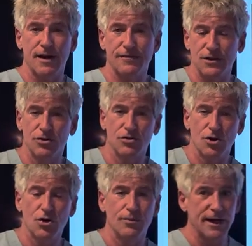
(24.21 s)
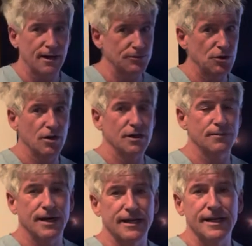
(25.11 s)
if you don't know me, I'm talking
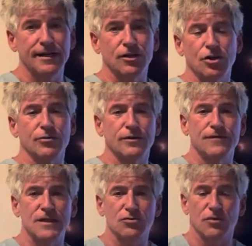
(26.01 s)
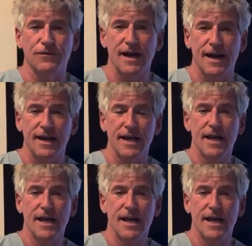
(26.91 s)
about it along with visceral fat,